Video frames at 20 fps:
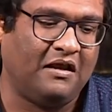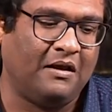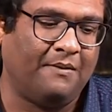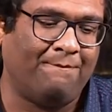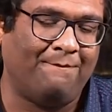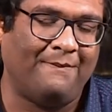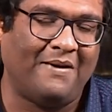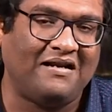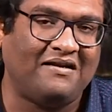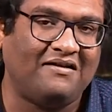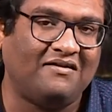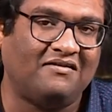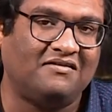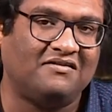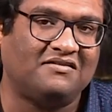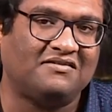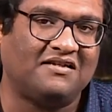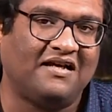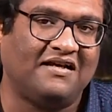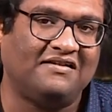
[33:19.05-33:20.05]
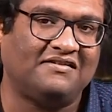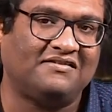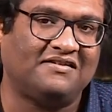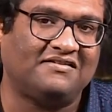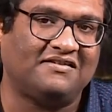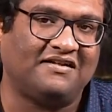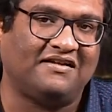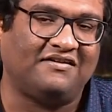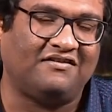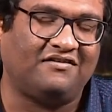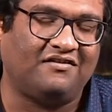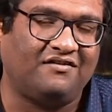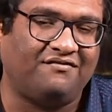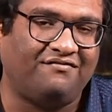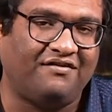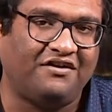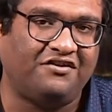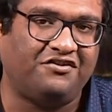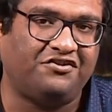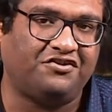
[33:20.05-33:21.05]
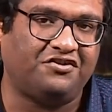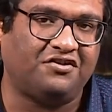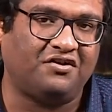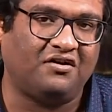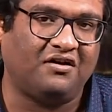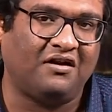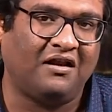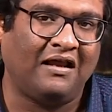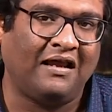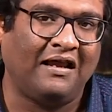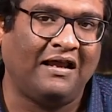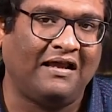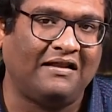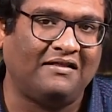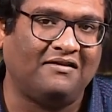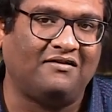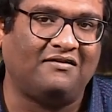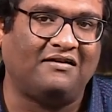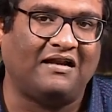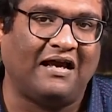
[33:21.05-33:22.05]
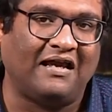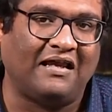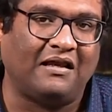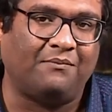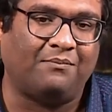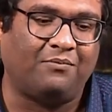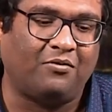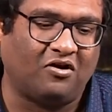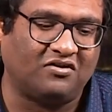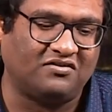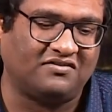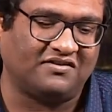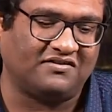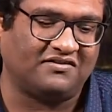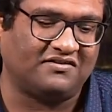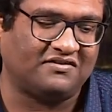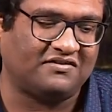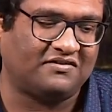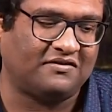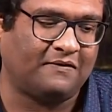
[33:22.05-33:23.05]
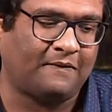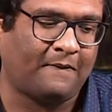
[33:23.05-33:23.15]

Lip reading: medical science's intervention in the dying process.